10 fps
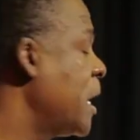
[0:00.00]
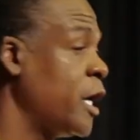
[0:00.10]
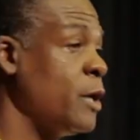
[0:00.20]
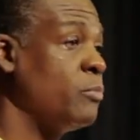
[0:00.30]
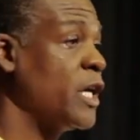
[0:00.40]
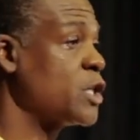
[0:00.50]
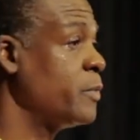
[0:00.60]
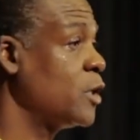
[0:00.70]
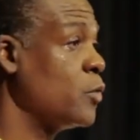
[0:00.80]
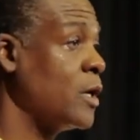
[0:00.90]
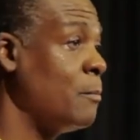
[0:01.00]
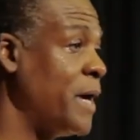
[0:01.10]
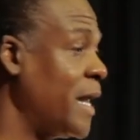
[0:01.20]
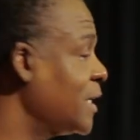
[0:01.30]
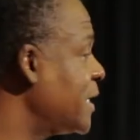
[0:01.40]
He blessed me to win a
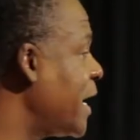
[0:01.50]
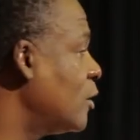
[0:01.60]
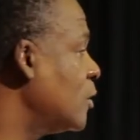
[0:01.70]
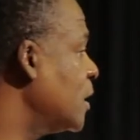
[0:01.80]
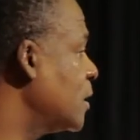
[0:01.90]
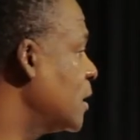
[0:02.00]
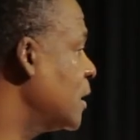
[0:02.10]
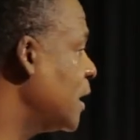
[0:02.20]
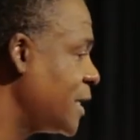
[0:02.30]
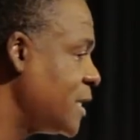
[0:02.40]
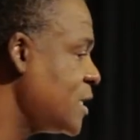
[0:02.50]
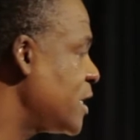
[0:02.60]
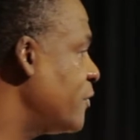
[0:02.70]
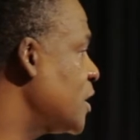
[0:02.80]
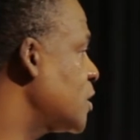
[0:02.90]
batting title in
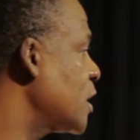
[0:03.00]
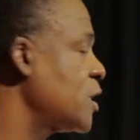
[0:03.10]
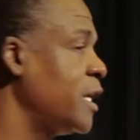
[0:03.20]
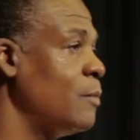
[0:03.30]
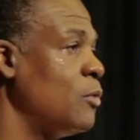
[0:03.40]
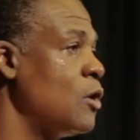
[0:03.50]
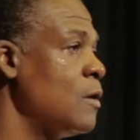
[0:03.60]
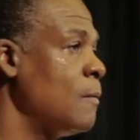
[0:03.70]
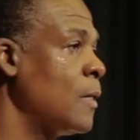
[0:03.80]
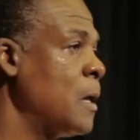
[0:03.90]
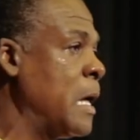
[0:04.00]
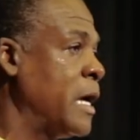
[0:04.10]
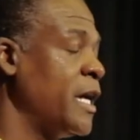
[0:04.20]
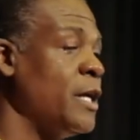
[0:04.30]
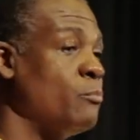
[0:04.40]
1976 in A ball.
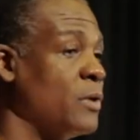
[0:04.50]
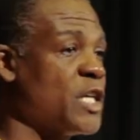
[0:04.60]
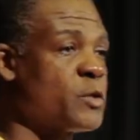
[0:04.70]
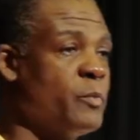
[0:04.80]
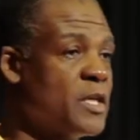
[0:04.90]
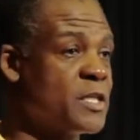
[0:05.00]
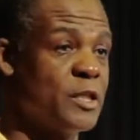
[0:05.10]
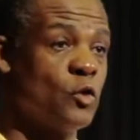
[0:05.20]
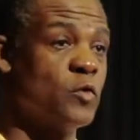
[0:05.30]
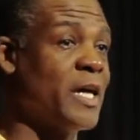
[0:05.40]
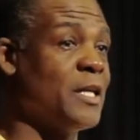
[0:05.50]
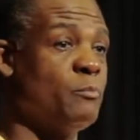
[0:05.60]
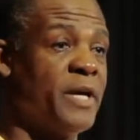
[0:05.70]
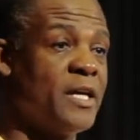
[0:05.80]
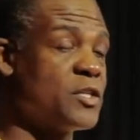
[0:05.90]
He blessed me to steal 90
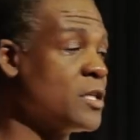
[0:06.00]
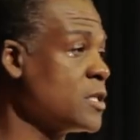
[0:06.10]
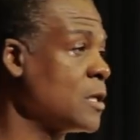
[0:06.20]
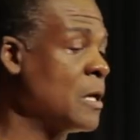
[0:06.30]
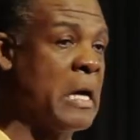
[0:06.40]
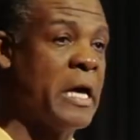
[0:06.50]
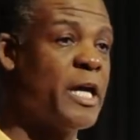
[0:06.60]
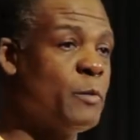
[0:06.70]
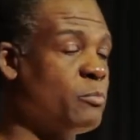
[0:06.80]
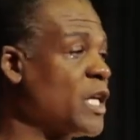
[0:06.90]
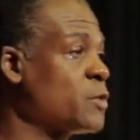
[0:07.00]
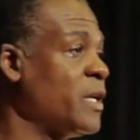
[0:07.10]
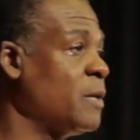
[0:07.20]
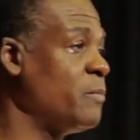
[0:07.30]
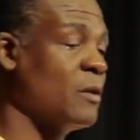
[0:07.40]
bases. He blessed
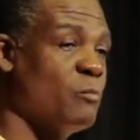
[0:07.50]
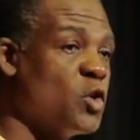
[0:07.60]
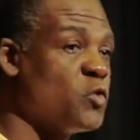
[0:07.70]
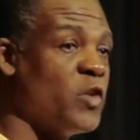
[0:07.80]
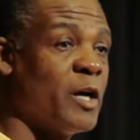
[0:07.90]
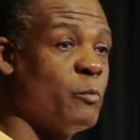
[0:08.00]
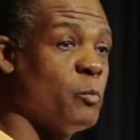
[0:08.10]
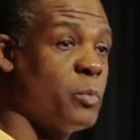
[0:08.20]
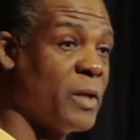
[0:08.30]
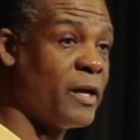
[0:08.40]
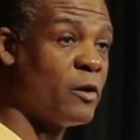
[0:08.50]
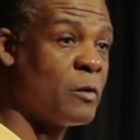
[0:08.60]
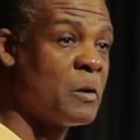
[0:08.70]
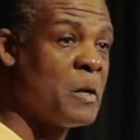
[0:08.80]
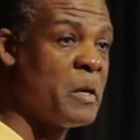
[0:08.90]
me to be the most valuable
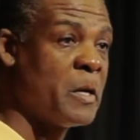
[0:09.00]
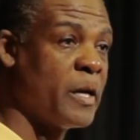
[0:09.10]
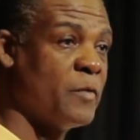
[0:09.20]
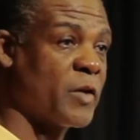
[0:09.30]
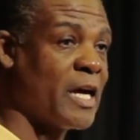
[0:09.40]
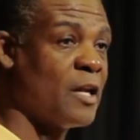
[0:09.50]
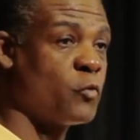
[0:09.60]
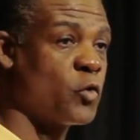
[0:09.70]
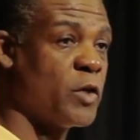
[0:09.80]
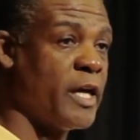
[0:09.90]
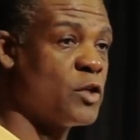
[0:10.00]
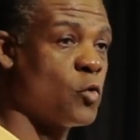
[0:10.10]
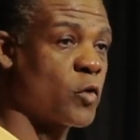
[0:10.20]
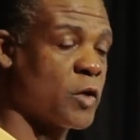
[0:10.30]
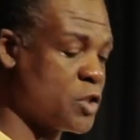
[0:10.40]
player in the California Angel
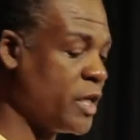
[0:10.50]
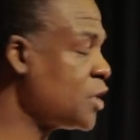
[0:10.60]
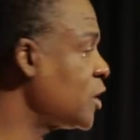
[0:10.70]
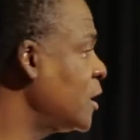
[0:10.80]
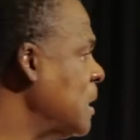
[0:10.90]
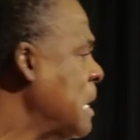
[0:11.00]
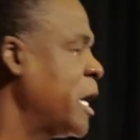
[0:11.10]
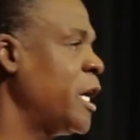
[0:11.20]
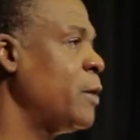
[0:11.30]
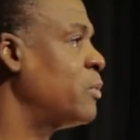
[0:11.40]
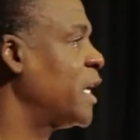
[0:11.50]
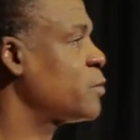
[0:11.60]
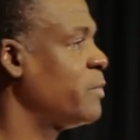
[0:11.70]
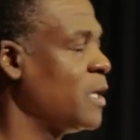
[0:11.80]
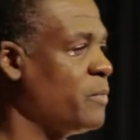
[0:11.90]
Organization. He
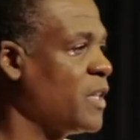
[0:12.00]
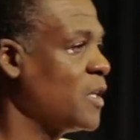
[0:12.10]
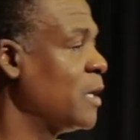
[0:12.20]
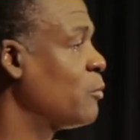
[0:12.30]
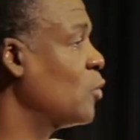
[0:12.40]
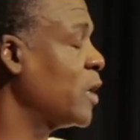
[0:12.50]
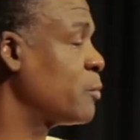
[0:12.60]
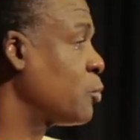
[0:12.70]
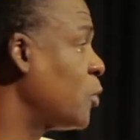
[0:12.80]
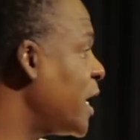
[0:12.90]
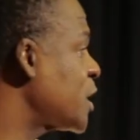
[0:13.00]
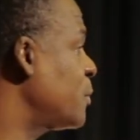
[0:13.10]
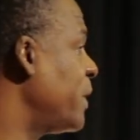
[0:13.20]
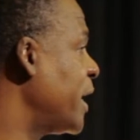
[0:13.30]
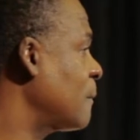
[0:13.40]
blessed me to be the number one
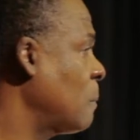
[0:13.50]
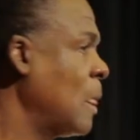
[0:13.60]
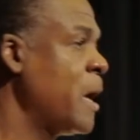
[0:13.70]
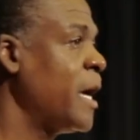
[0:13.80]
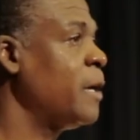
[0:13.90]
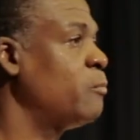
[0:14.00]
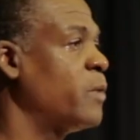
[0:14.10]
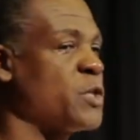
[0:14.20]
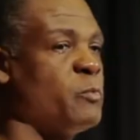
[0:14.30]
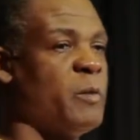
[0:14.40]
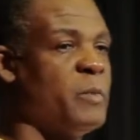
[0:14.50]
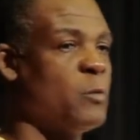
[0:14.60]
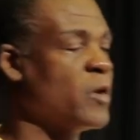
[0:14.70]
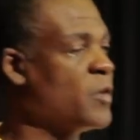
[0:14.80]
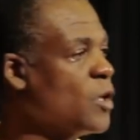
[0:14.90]
prospect. He blessed me to be
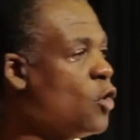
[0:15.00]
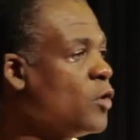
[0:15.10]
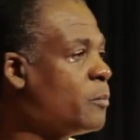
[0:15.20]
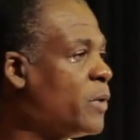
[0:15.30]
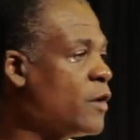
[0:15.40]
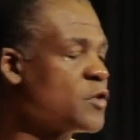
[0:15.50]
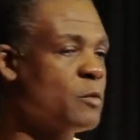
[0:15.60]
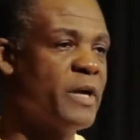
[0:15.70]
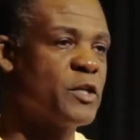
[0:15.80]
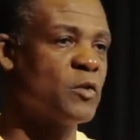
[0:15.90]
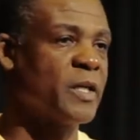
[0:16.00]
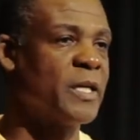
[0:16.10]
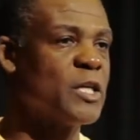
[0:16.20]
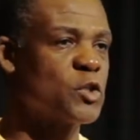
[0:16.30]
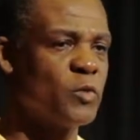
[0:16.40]
one of the only players in Major League
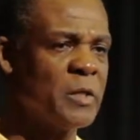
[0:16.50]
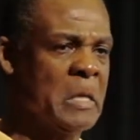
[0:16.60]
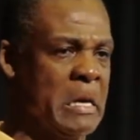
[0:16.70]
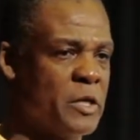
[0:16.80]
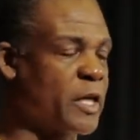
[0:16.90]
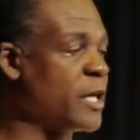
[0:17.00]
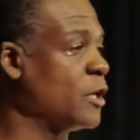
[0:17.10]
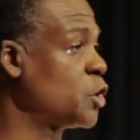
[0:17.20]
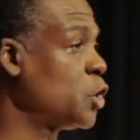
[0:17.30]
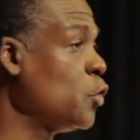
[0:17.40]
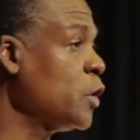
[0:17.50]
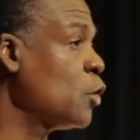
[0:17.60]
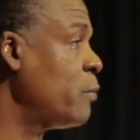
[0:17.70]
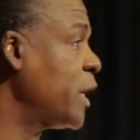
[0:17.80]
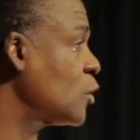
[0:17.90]
history to get a two
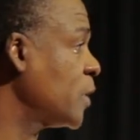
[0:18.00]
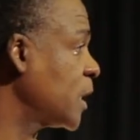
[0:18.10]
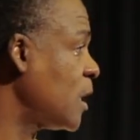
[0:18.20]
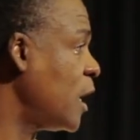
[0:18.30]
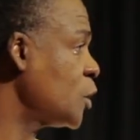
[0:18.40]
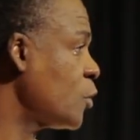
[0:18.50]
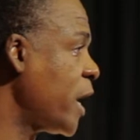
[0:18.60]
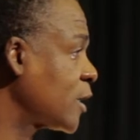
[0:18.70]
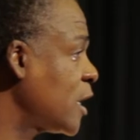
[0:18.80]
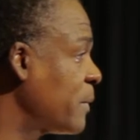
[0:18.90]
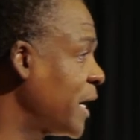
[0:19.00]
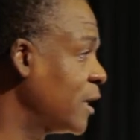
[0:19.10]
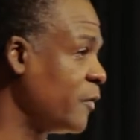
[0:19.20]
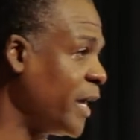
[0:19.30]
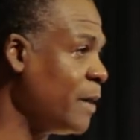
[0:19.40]
year Major League contract coming
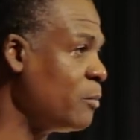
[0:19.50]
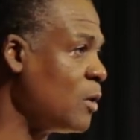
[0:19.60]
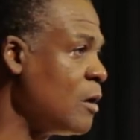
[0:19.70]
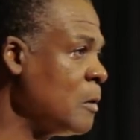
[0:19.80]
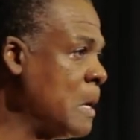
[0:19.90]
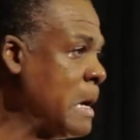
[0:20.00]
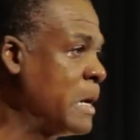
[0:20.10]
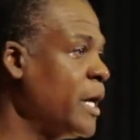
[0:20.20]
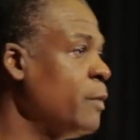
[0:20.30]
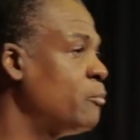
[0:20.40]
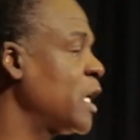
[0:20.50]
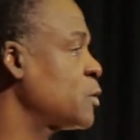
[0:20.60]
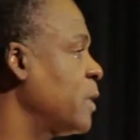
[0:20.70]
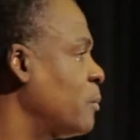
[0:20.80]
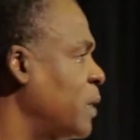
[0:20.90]
out of A ball. He
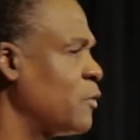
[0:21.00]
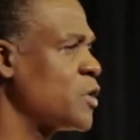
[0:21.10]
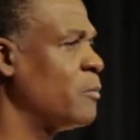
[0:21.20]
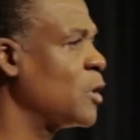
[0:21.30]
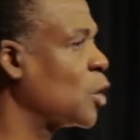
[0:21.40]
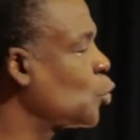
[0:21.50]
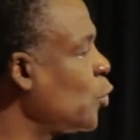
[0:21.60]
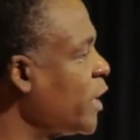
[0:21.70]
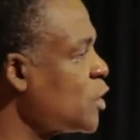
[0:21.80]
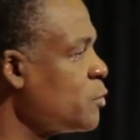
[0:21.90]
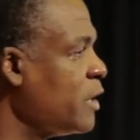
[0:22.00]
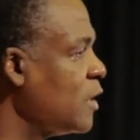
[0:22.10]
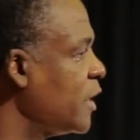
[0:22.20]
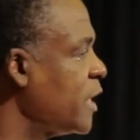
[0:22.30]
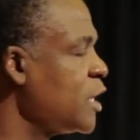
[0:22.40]
blessed me to play with some of the greatest men
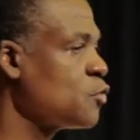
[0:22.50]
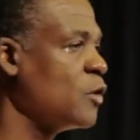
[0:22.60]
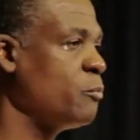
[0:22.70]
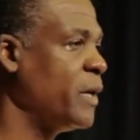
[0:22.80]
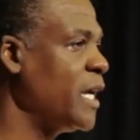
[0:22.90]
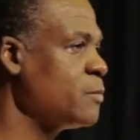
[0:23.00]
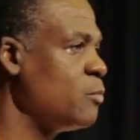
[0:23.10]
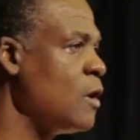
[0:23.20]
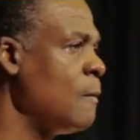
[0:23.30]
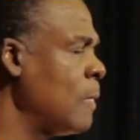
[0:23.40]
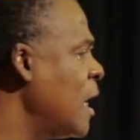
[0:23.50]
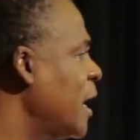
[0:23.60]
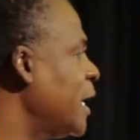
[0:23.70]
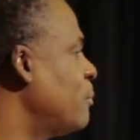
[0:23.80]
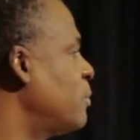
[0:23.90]
in the history of baseball.
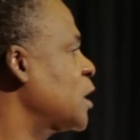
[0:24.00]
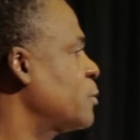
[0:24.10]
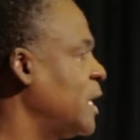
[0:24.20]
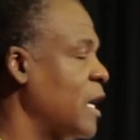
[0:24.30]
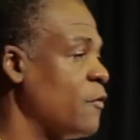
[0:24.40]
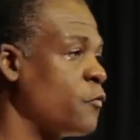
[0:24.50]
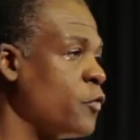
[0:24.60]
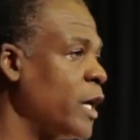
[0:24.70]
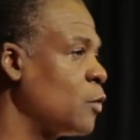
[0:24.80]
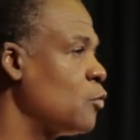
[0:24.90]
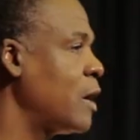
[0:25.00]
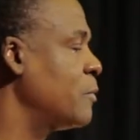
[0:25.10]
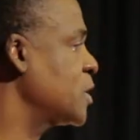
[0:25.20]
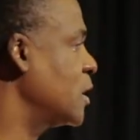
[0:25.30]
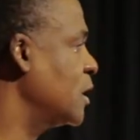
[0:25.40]
He blessed me to have Frank
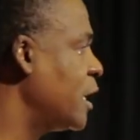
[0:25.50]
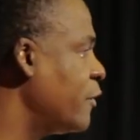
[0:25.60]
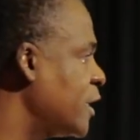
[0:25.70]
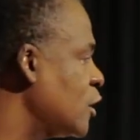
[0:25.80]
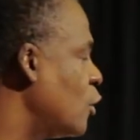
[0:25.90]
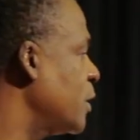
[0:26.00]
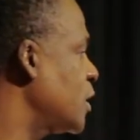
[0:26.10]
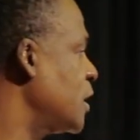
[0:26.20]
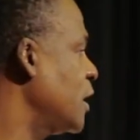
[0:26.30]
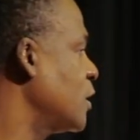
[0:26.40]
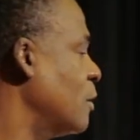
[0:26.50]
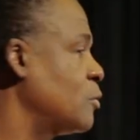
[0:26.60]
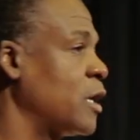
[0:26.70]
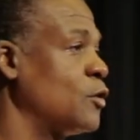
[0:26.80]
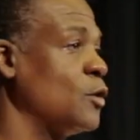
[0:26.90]
Robinson, Larry Doby Sr., I'm
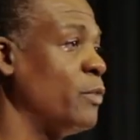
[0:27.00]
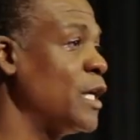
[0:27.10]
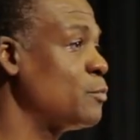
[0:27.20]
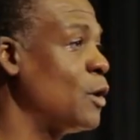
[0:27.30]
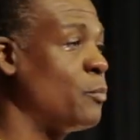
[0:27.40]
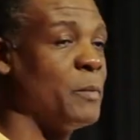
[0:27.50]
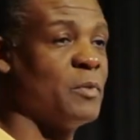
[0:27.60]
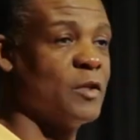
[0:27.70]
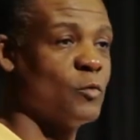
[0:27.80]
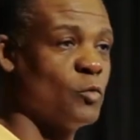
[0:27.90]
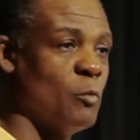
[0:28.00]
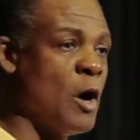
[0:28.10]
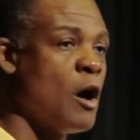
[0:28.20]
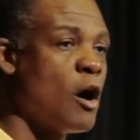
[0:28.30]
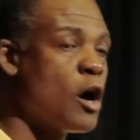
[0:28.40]
talking to the baseball people in the room,
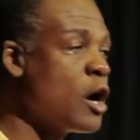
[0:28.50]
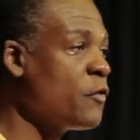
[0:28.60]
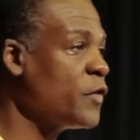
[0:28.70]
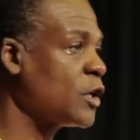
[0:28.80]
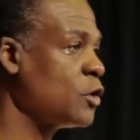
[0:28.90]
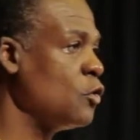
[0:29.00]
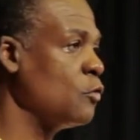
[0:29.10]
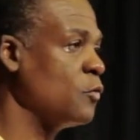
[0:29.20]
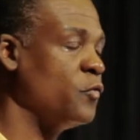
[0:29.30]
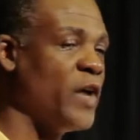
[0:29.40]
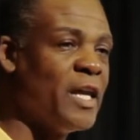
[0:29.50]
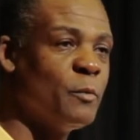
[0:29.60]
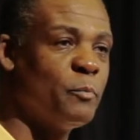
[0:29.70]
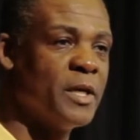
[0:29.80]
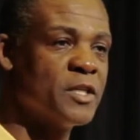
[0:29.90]
Harvey Kuenn,
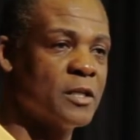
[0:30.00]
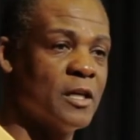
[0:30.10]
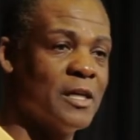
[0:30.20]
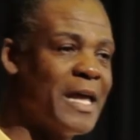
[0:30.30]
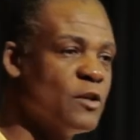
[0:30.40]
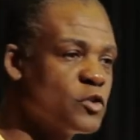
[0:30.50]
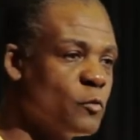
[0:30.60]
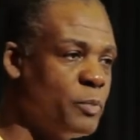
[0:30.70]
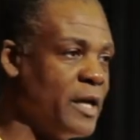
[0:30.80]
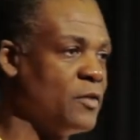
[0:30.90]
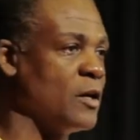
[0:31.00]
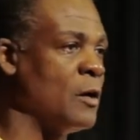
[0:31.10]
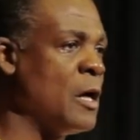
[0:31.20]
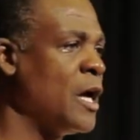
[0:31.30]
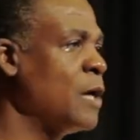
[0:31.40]
Vada Pinson, Alano
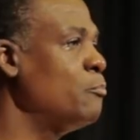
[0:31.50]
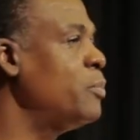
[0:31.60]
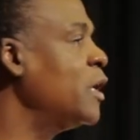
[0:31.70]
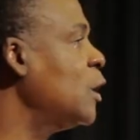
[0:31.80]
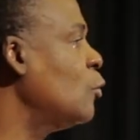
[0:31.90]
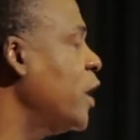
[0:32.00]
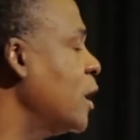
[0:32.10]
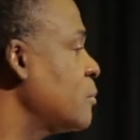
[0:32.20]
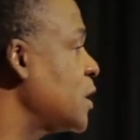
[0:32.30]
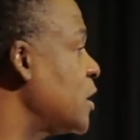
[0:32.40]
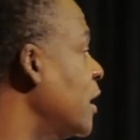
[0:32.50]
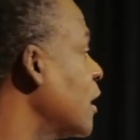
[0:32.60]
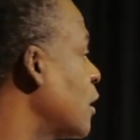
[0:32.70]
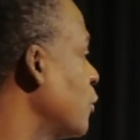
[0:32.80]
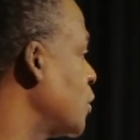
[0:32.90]
Sopeva, and Billy Williams as
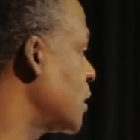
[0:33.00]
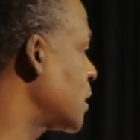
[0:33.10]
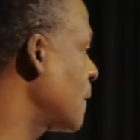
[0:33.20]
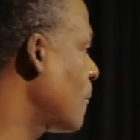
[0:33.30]
hitting coaches.